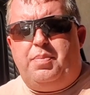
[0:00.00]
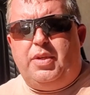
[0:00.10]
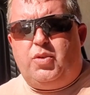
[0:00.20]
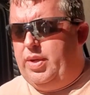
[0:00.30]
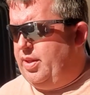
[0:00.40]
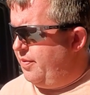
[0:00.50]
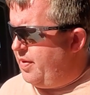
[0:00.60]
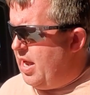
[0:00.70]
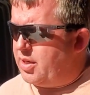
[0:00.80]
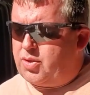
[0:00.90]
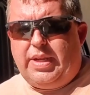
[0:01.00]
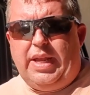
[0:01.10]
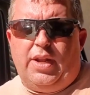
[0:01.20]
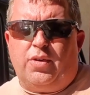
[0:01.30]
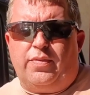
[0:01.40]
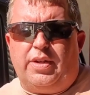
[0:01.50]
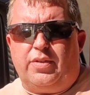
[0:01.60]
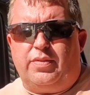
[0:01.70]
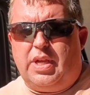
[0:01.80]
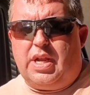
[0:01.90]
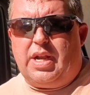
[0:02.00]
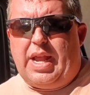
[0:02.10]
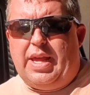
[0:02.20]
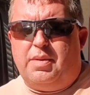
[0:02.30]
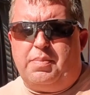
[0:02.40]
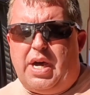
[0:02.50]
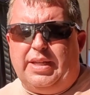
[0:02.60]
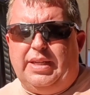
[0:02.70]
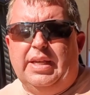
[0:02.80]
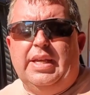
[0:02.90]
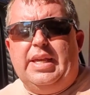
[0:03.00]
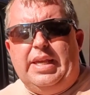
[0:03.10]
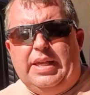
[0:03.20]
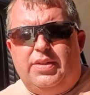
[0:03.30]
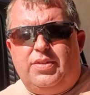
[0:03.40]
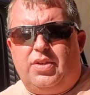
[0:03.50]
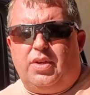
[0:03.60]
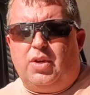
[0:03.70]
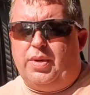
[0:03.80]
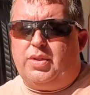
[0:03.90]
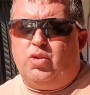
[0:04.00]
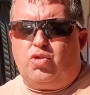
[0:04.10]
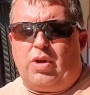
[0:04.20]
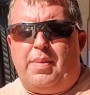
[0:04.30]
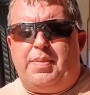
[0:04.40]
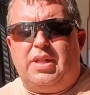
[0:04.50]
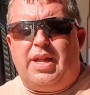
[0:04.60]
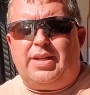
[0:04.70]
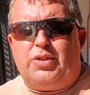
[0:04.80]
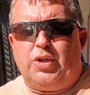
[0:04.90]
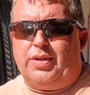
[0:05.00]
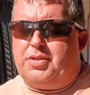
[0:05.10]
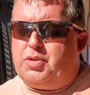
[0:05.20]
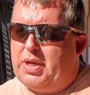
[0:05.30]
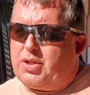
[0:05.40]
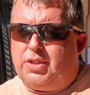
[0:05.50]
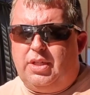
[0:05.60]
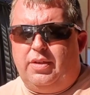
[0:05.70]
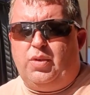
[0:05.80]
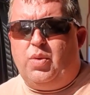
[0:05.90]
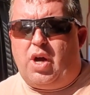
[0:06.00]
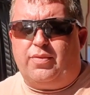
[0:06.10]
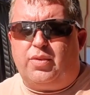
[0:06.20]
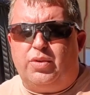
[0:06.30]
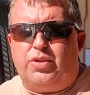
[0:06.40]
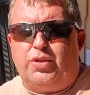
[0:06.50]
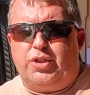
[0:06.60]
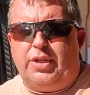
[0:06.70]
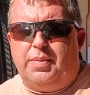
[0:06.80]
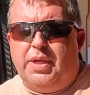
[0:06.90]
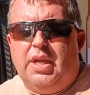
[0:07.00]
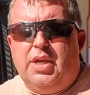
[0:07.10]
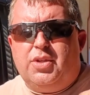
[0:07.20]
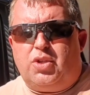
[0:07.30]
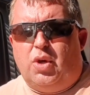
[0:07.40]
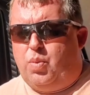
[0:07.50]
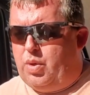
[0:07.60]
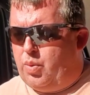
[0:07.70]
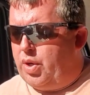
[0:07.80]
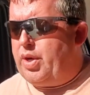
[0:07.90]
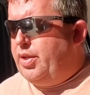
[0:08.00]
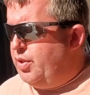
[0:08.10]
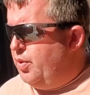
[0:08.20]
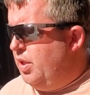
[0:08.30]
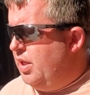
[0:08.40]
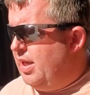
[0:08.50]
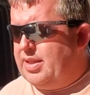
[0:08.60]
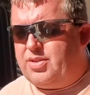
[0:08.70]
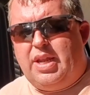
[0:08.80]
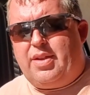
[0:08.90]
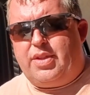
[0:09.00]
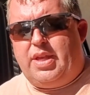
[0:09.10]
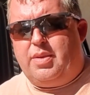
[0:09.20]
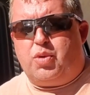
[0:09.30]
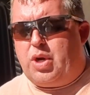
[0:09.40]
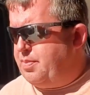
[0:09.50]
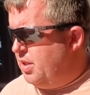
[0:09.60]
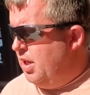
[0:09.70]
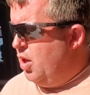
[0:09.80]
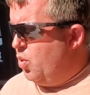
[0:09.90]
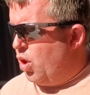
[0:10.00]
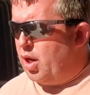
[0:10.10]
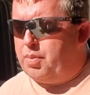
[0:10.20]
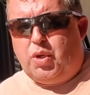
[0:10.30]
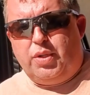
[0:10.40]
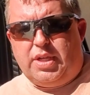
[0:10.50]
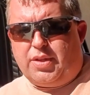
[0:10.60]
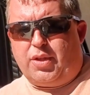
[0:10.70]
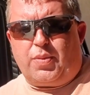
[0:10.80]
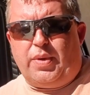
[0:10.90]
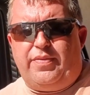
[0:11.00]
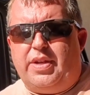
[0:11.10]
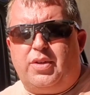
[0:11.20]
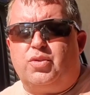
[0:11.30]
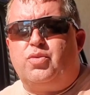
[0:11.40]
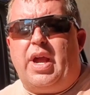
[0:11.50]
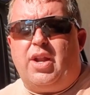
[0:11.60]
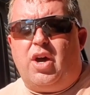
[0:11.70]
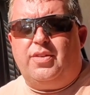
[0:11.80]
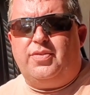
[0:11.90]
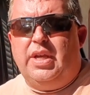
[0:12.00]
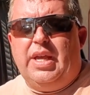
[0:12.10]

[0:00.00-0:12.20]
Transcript: between the factory inner fender flare and the body is going to trap a lot of dirt, especially if you off-road your Jeep. So what we're gonna do is get everything prepped. We're gonna pull the other three fenders right off,